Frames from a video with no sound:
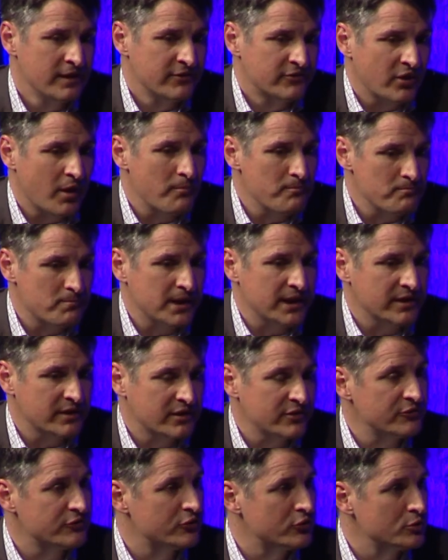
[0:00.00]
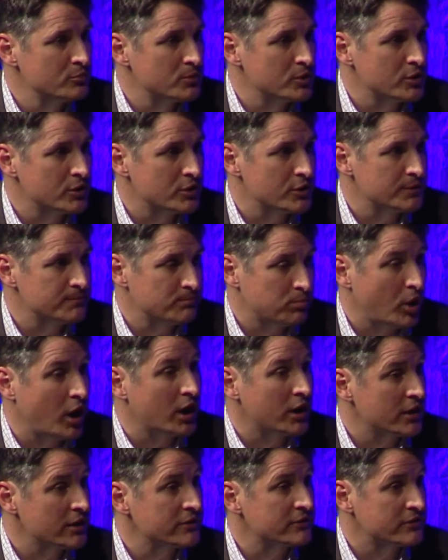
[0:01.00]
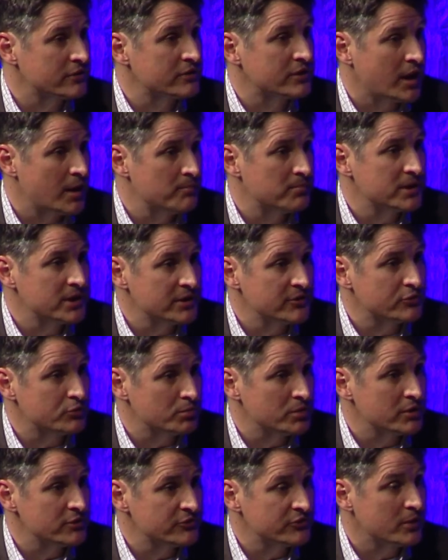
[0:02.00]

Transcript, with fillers: some big consumer product companies will,